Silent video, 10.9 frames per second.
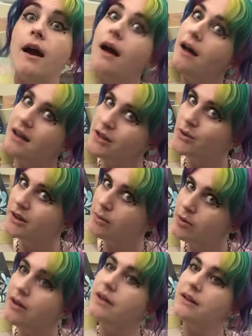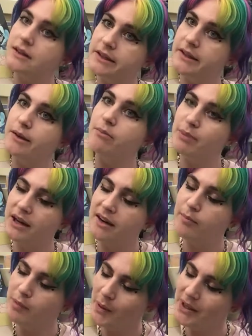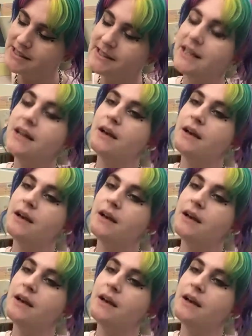adorable little bug boys.